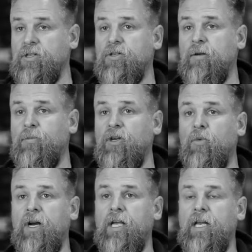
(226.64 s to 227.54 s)
are something you
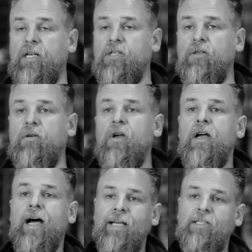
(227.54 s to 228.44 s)
want to get into,
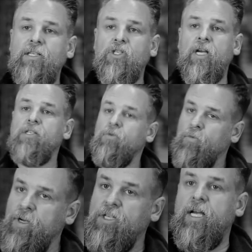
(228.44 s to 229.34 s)
I suggest
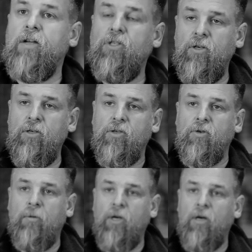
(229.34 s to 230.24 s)
reach out to your
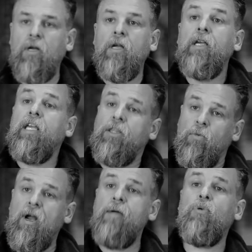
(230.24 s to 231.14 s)
distributor, get the
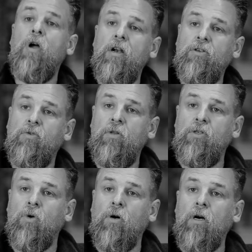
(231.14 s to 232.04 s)
right products through the
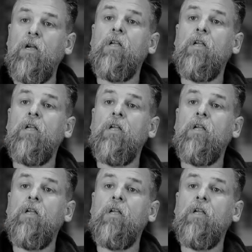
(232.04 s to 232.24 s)
door,